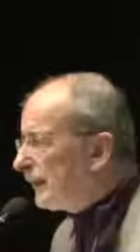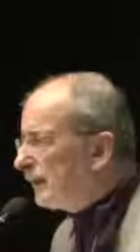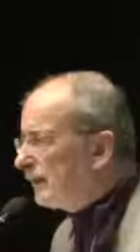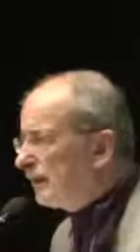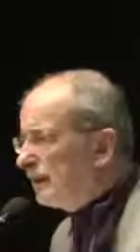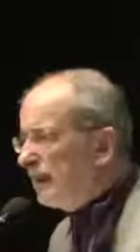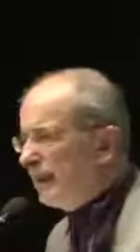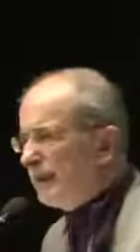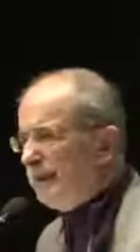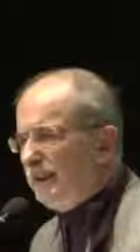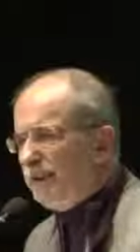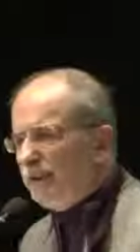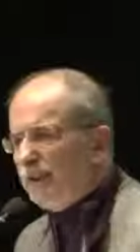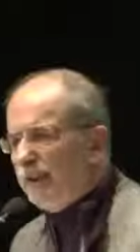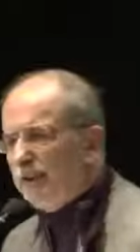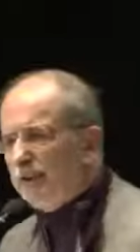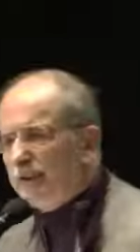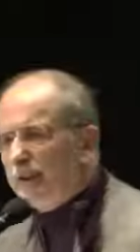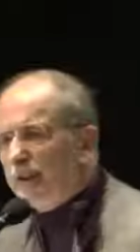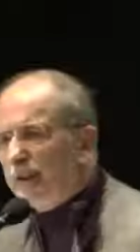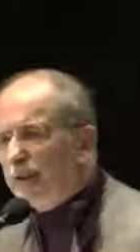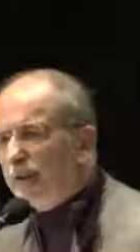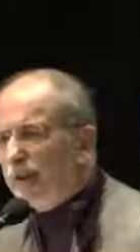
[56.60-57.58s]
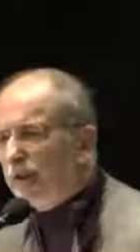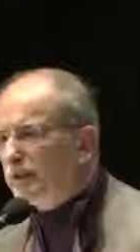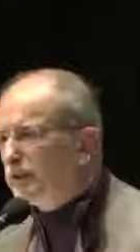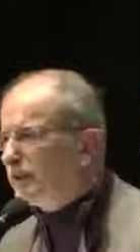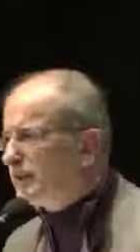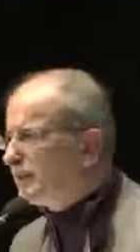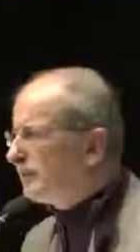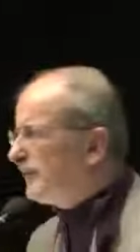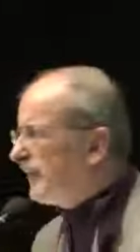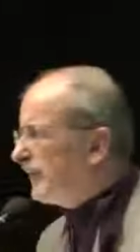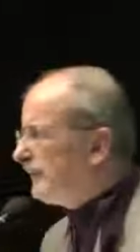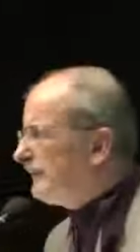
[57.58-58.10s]
that organization as
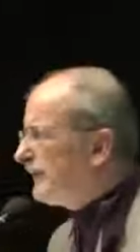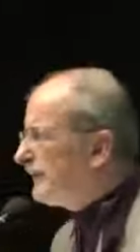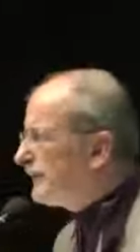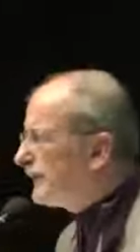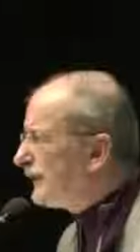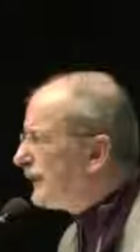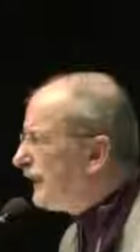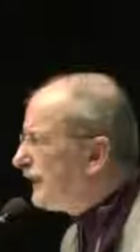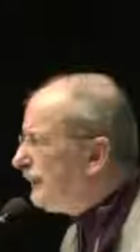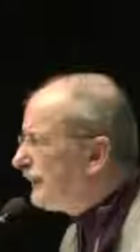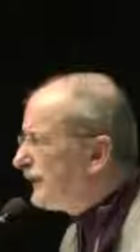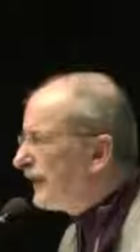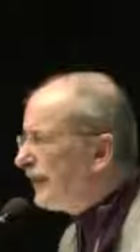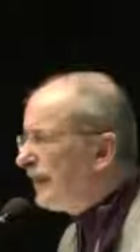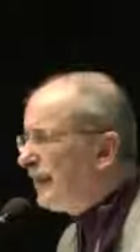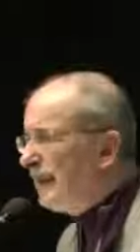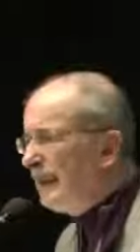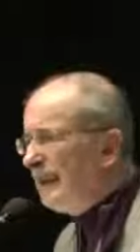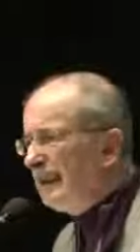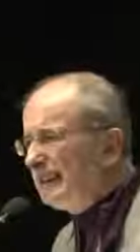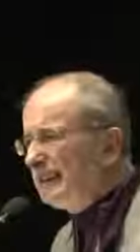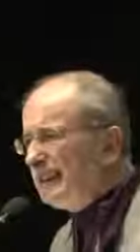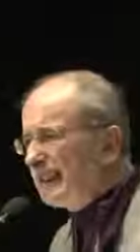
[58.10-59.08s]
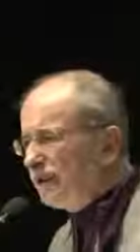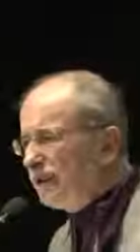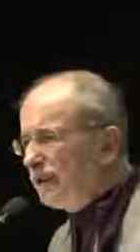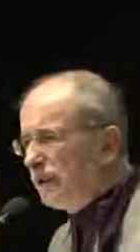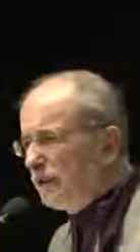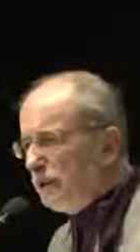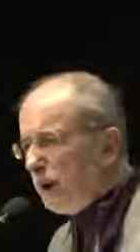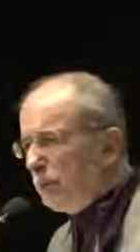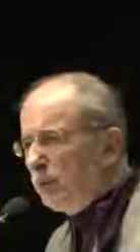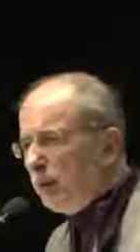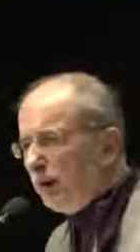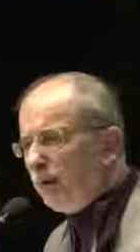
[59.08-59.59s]
such, we, we say,
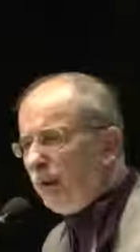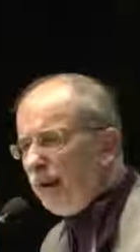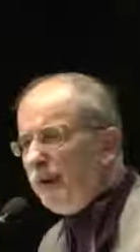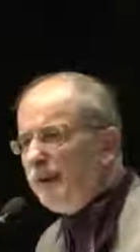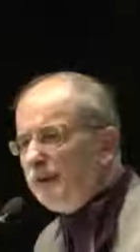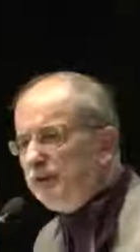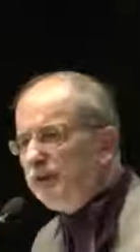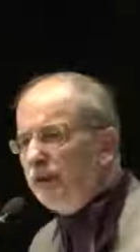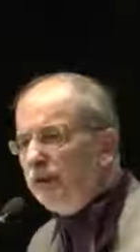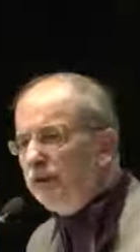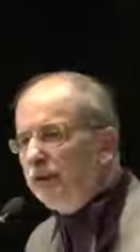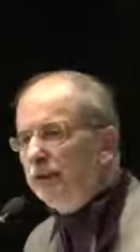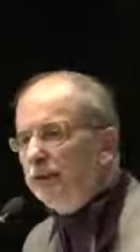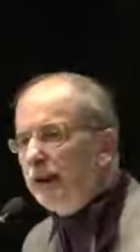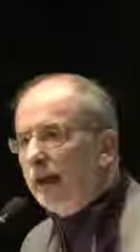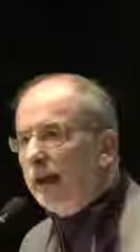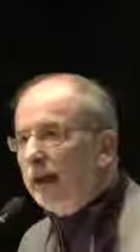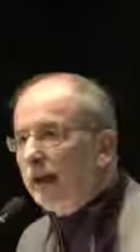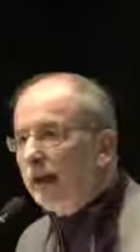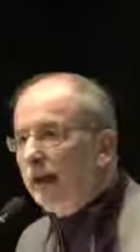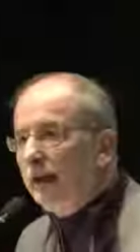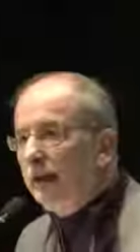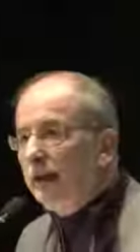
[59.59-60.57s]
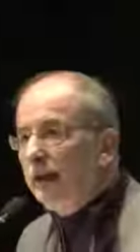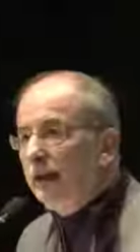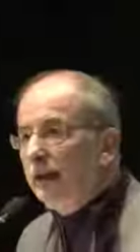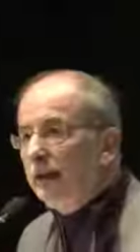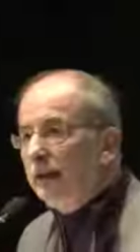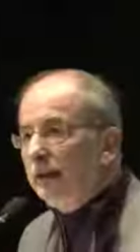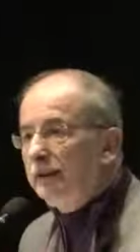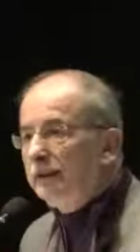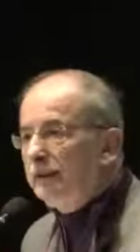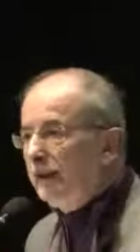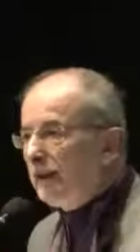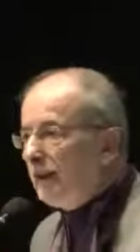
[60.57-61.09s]
that's double agenda.
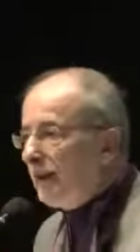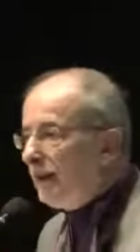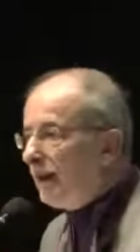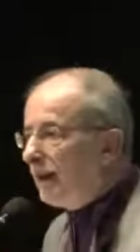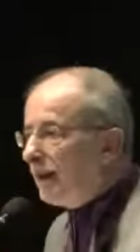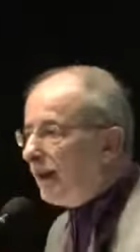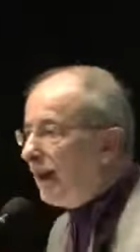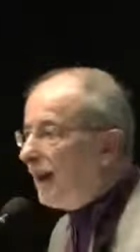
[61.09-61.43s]
They